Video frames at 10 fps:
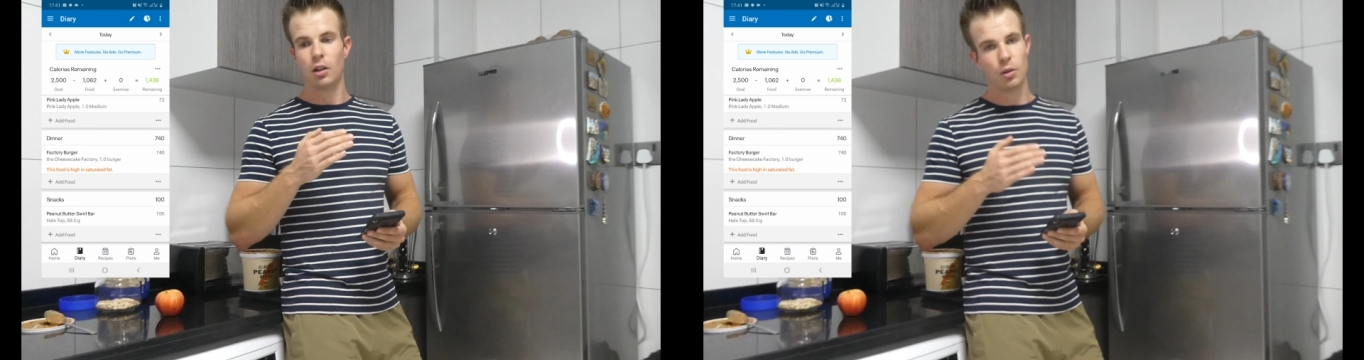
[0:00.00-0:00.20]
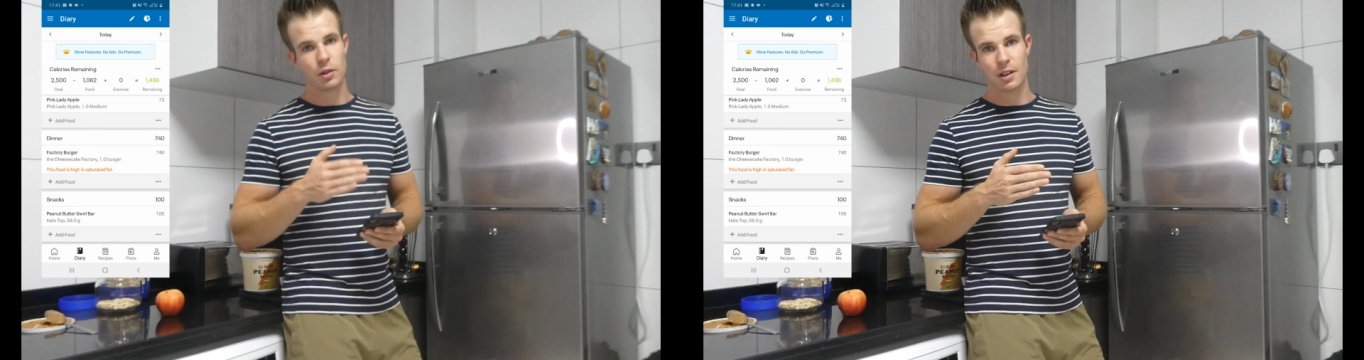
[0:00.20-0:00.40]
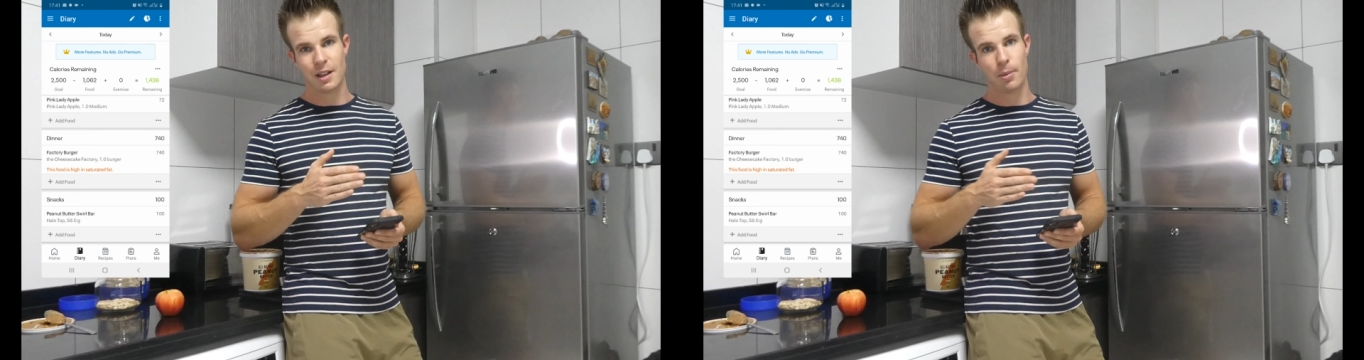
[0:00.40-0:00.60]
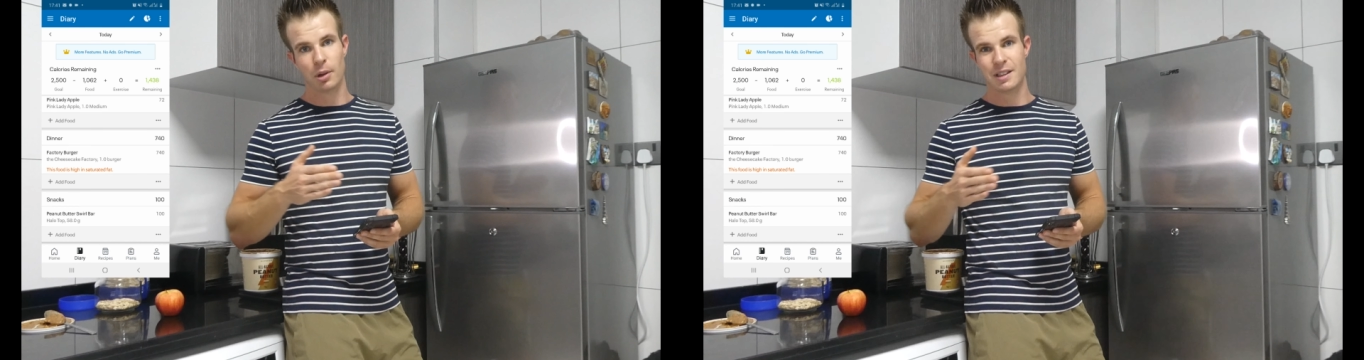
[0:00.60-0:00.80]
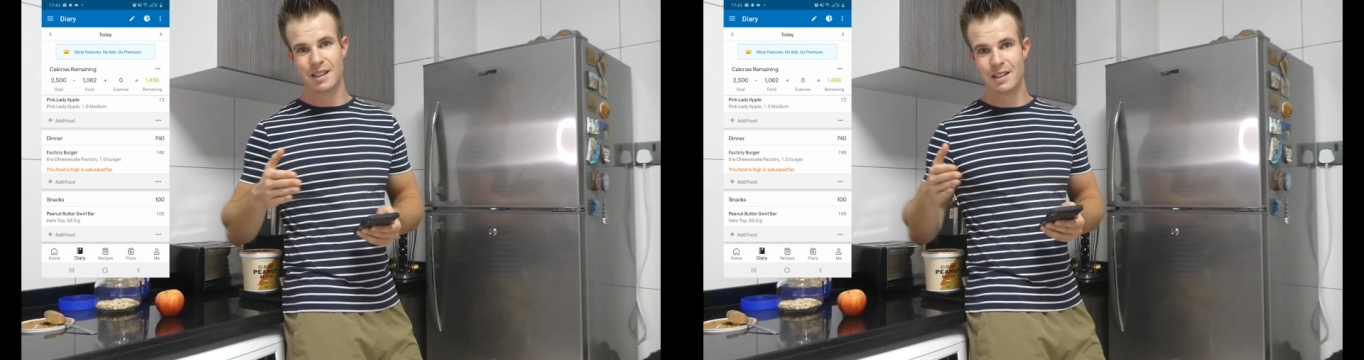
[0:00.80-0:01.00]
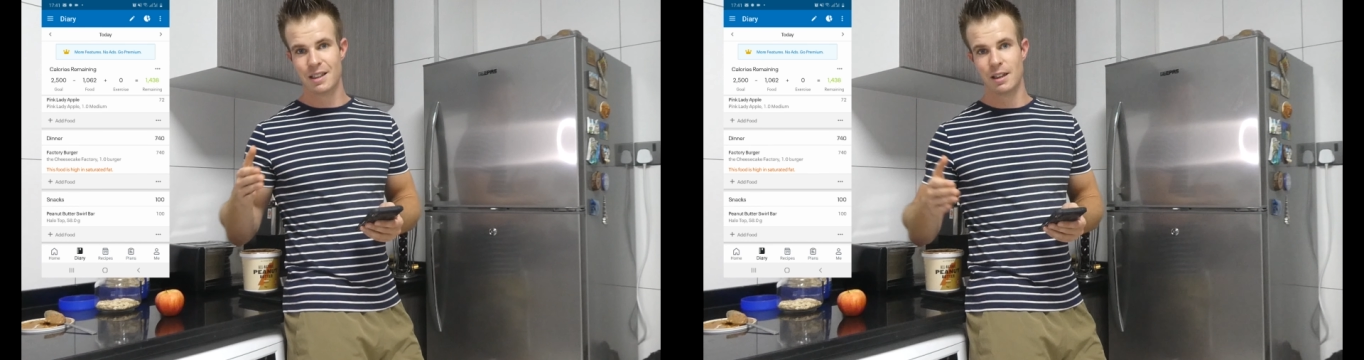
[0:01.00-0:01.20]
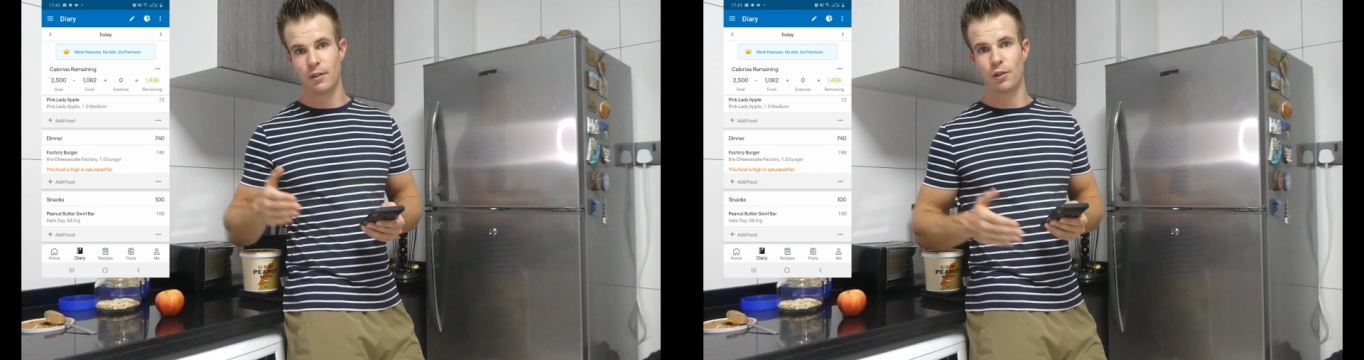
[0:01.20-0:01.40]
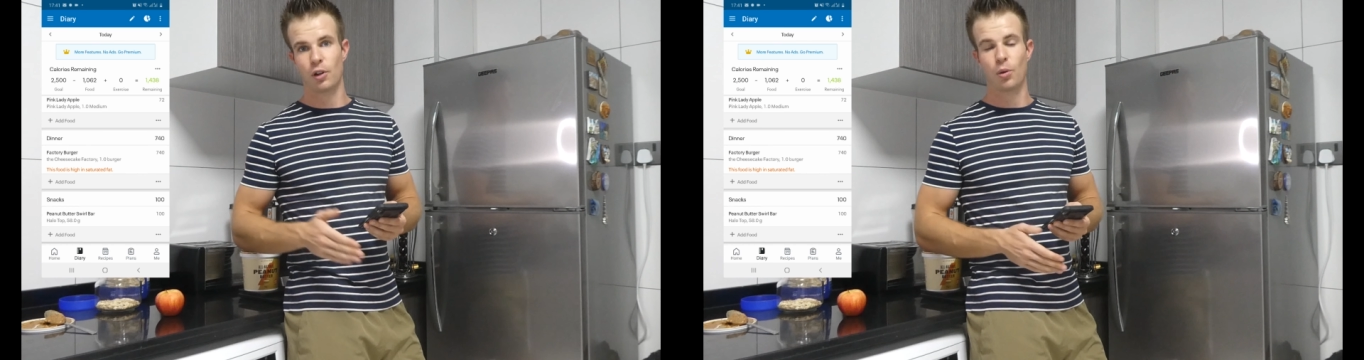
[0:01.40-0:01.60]
use this app consistently
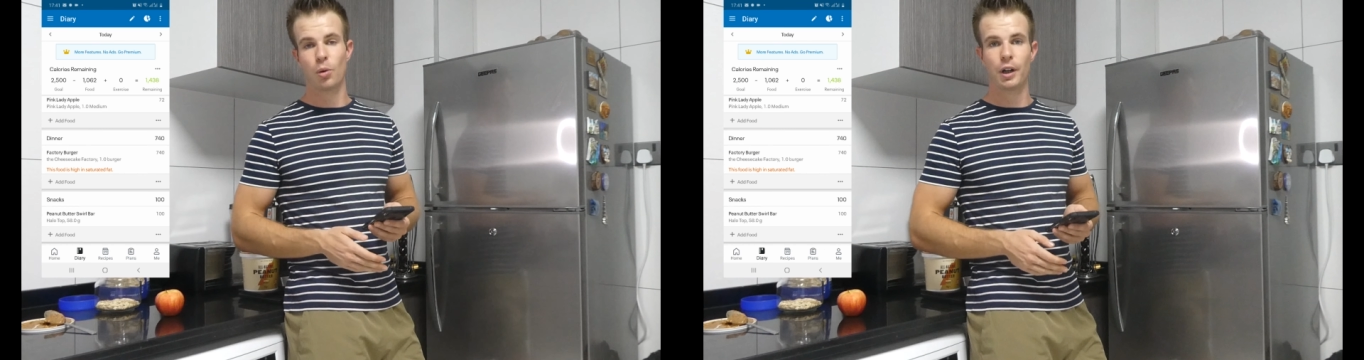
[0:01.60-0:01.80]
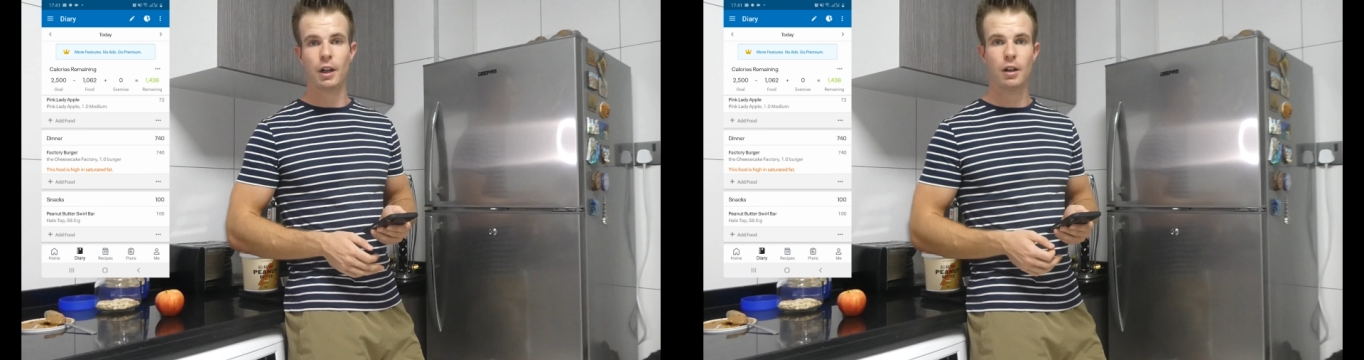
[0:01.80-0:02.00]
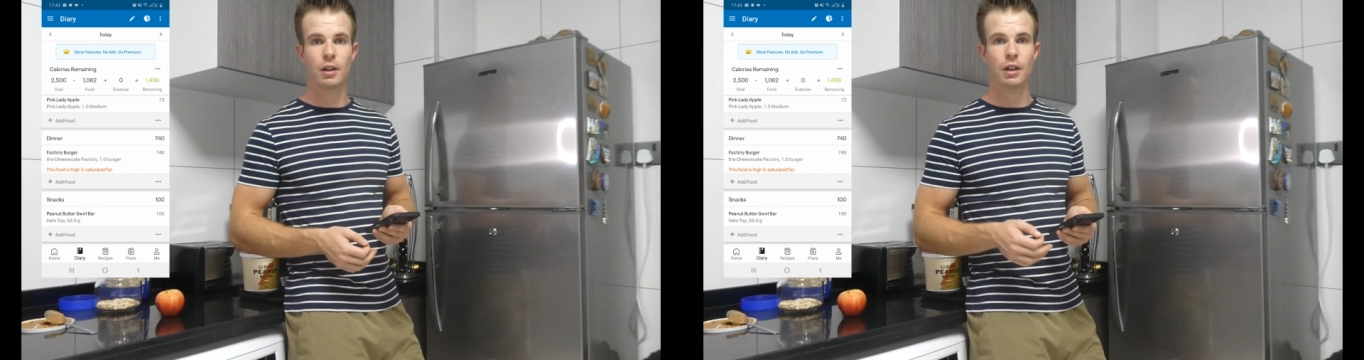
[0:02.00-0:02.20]
for a while,